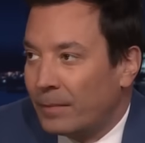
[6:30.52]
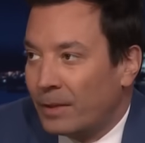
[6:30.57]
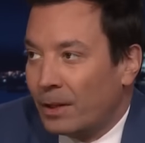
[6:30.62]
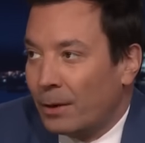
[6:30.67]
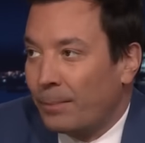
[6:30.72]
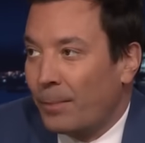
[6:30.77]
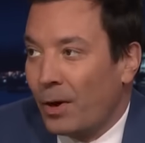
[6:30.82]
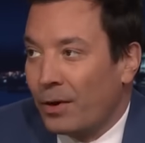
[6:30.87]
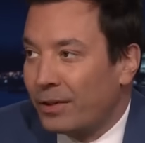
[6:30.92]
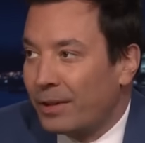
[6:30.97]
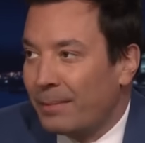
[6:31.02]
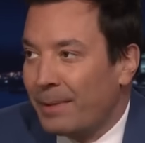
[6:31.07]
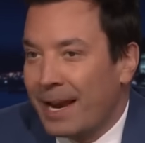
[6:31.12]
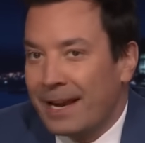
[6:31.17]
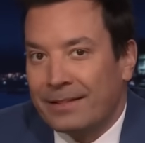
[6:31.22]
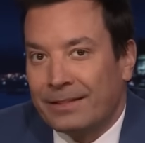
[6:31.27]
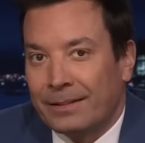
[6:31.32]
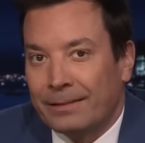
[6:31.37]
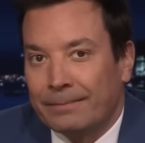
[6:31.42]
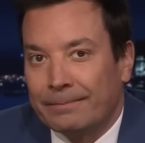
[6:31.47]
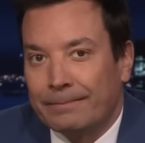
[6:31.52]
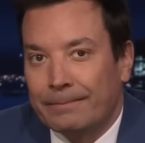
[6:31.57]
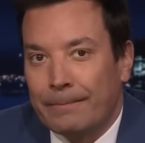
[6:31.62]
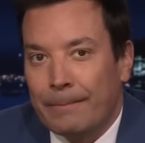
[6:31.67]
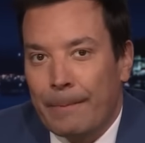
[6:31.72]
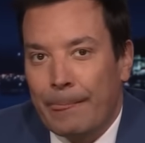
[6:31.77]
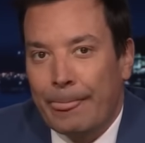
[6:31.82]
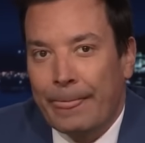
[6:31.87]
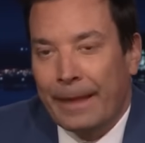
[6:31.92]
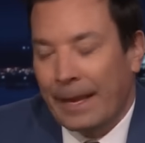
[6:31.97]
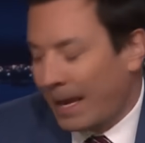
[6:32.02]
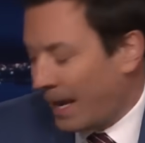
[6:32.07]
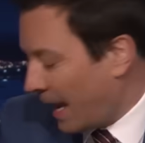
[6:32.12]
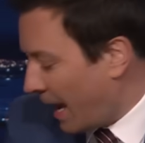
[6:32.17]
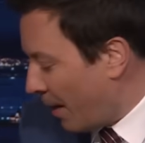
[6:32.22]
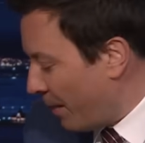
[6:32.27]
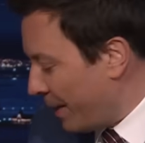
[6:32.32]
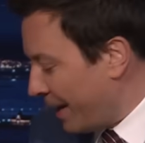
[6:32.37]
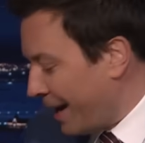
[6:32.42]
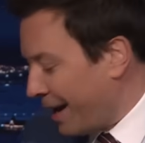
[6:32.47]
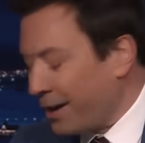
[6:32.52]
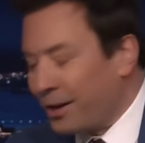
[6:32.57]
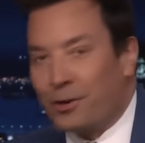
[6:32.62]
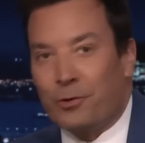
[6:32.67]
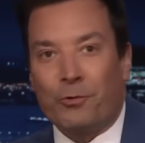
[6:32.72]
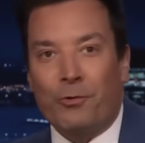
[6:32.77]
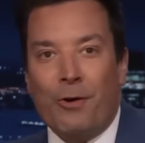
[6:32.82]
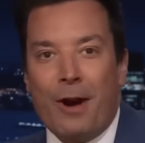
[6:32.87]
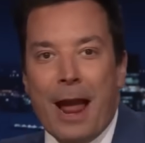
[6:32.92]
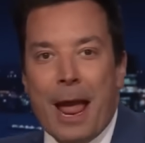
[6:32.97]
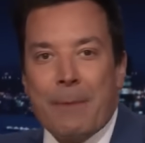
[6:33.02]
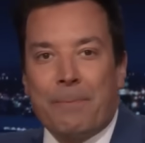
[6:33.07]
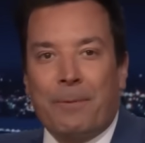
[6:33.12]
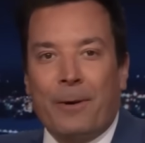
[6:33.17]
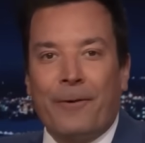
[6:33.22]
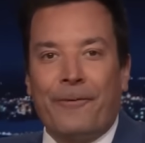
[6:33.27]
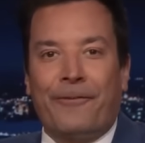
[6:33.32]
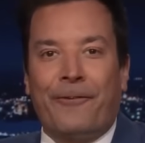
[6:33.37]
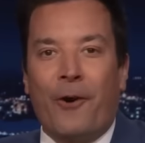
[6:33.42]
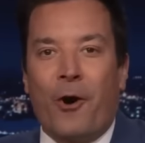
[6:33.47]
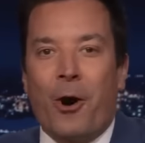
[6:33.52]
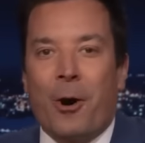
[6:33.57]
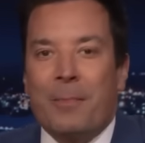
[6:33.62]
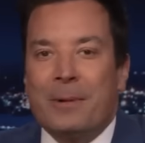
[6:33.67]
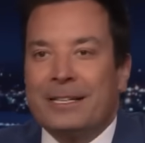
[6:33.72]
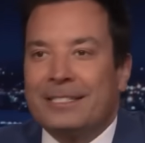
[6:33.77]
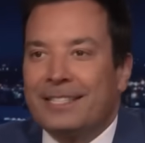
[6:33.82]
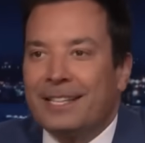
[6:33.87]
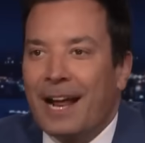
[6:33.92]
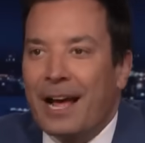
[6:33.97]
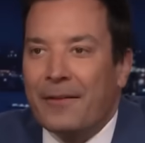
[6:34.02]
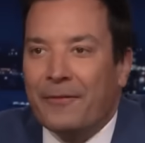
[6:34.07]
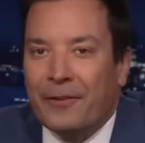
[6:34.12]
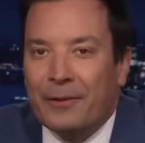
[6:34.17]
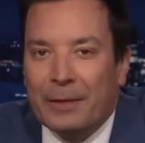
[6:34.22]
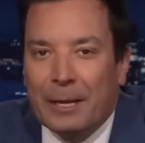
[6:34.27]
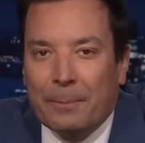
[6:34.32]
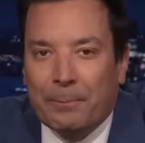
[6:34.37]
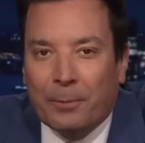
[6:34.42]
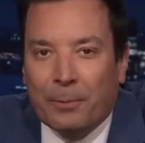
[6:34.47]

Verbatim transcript: They're both amazing. And we got a great performance tonight from the